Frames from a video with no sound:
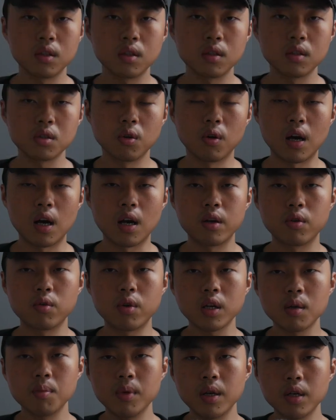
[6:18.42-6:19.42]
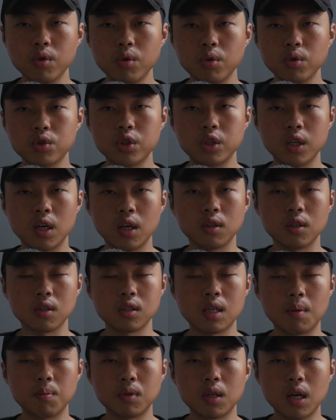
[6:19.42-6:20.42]
So I recommend you turn on the
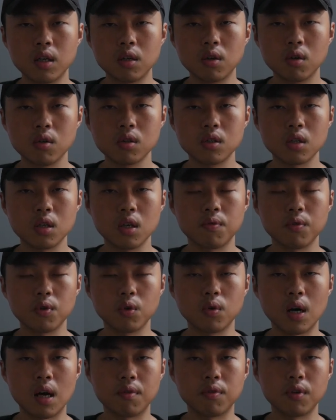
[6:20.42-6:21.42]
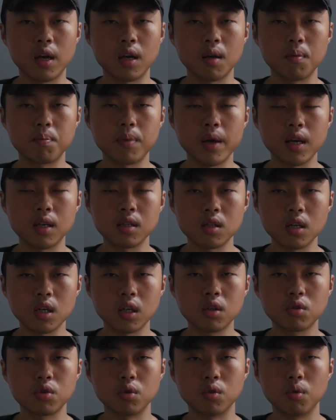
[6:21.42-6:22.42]
subtitles if you have a
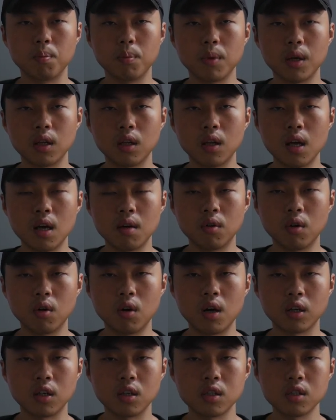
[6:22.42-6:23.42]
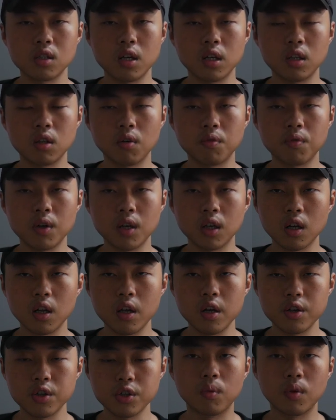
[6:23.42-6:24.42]
basic to mid-level understanding of
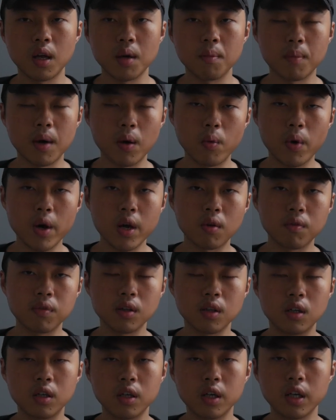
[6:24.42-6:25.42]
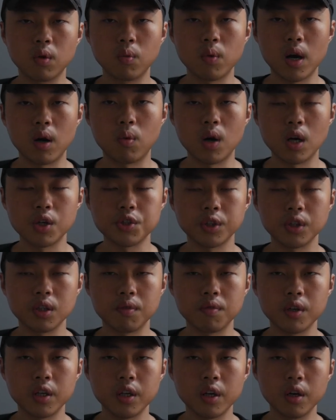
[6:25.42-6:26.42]
English. And my way of learning while watching the
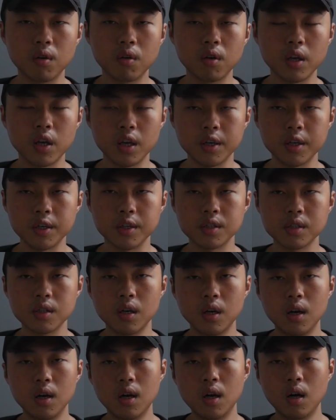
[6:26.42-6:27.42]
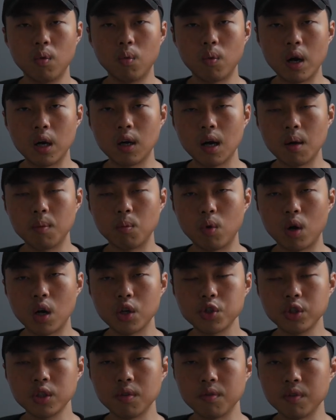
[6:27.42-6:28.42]
video is while I'm
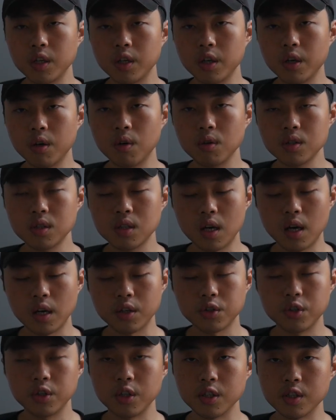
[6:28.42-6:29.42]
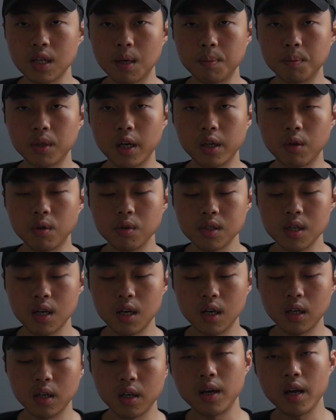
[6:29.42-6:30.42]
watching the videos, I turn the subtitles
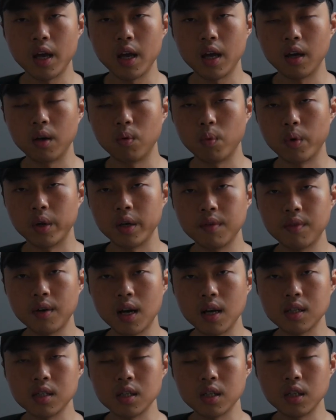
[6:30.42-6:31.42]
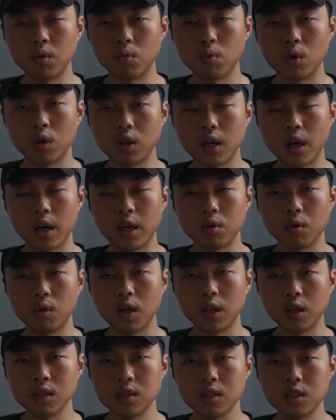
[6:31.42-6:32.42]
on, and whenever I see the word I don't
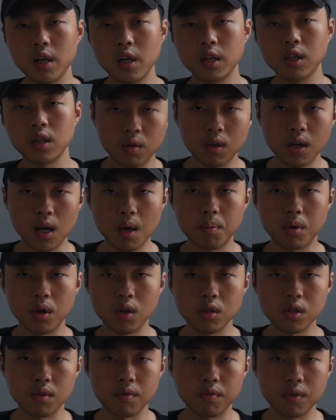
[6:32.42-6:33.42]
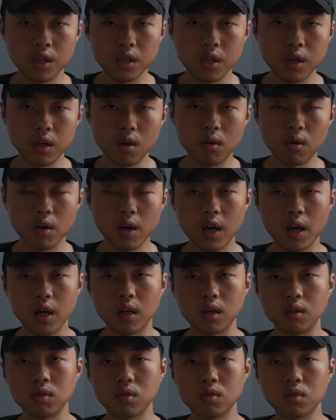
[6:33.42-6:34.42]
understand, I pause the video
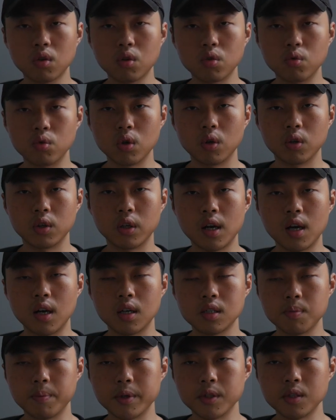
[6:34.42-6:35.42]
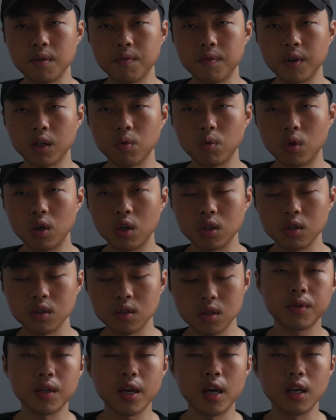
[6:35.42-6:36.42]
and Google that specific
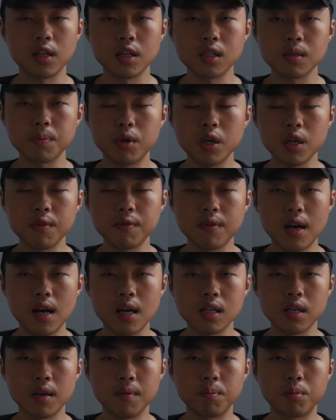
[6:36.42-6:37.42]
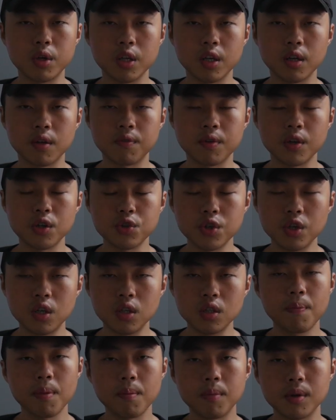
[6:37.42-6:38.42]
words. And it's pretty fast and pretty
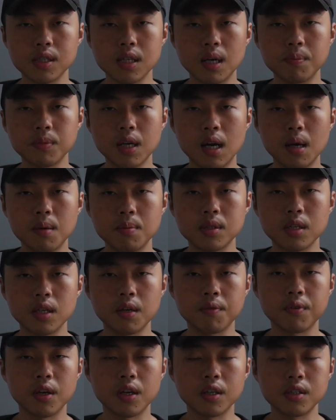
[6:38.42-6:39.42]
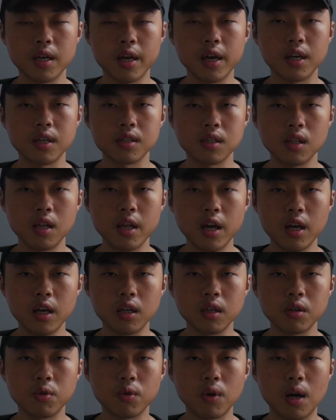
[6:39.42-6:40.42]
efficient, but sometimes if it's a
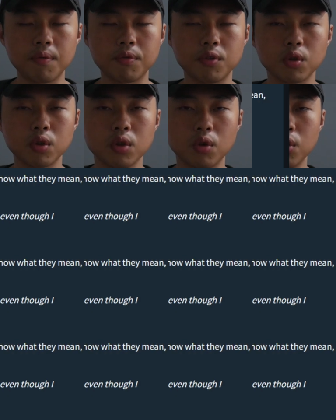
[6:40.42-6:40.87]
slang, you have to go